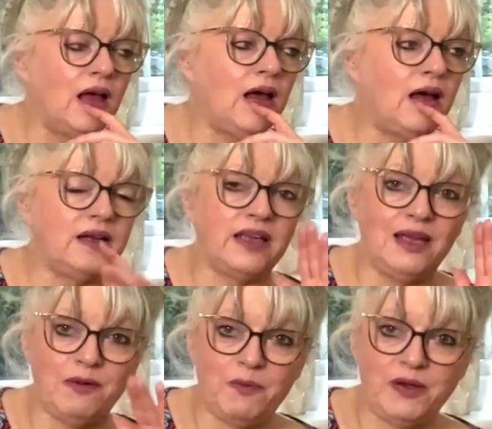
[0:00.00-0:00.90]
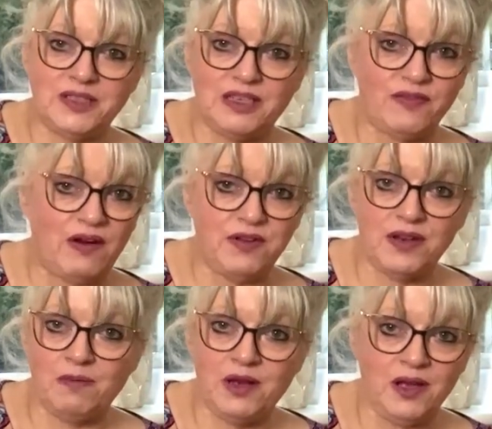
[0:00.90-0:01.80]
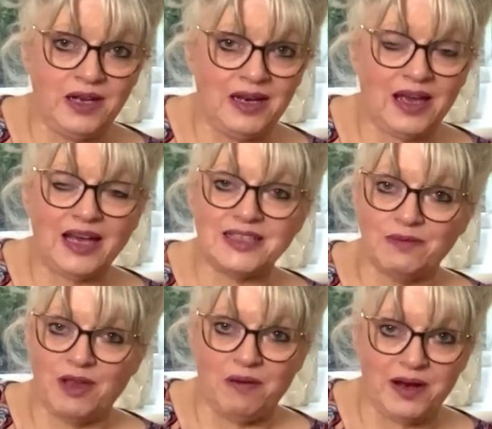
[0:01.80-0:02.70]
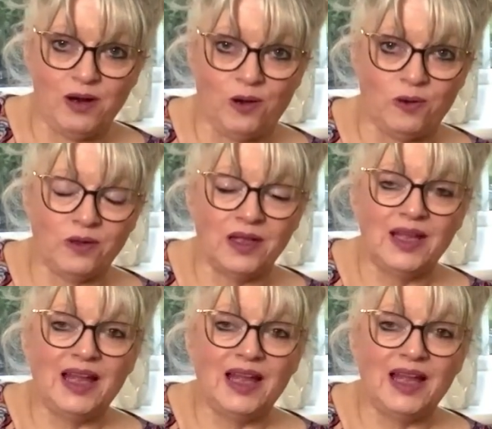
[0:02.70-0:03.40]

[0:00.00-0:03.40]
I'll keep you posted of everything I'm learning as I'm going along.